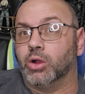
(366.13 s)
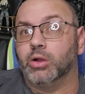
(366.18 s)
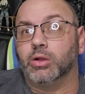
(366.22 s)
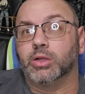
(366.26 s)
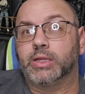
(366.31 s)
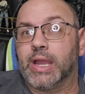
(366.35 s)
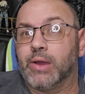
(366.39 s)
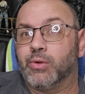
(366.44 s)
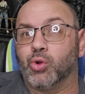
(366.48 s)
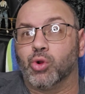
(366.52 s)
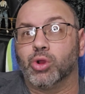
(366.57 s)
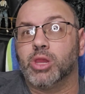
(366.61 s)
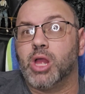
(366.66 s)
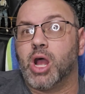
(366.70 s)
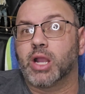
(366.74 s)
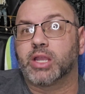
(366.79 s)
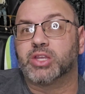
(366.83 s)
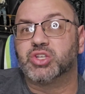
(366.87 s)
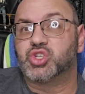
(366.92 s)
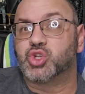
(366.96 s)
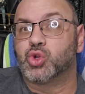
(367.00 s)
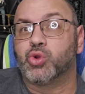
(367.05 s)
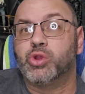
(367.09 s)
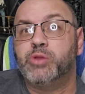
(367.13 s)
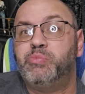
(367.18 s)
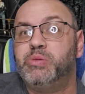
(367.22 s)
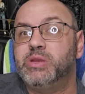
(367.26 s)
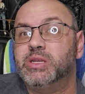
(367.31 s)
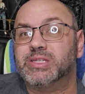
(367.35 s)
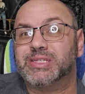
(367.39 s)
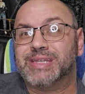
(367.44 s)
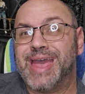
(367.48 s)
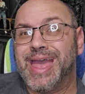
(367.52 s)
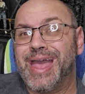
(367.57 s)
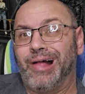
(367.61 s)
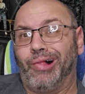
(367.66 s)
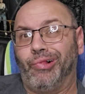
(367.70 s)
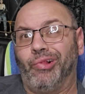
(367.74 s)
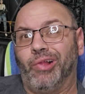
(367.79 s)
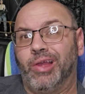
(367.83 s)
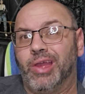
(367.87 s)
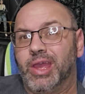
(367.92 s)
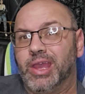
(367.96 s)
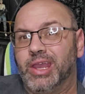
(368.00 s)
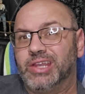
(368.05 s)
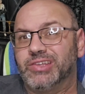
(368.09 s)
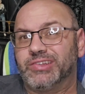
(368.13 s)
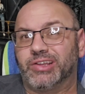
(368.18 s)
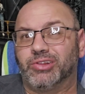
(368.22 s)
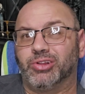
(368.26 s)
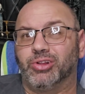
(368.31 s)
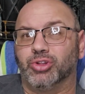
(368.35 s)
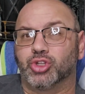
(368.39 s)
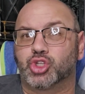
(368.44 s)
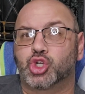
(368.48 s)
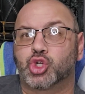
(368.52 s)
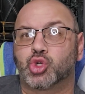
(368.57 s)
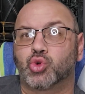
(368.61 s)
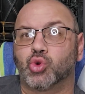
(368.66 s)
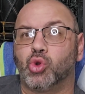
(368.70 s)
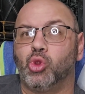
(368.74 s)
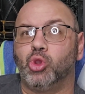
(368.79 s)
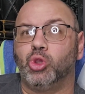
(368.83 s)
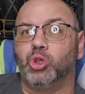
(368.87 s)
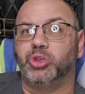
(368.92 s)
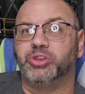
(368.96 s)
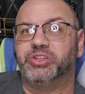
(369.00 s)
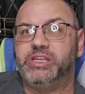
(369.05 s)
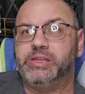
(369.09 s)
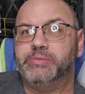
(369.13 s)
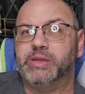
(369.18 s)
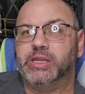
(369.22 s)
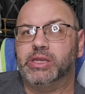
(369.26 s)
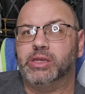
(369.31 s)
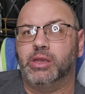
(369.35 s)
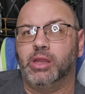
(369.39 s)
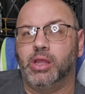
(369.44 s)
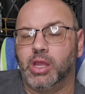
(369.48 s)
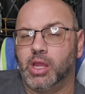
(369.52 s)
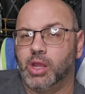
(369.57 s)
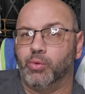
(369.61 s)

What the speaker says: Count Orlok is creepy as hell. He's like a little troll demon.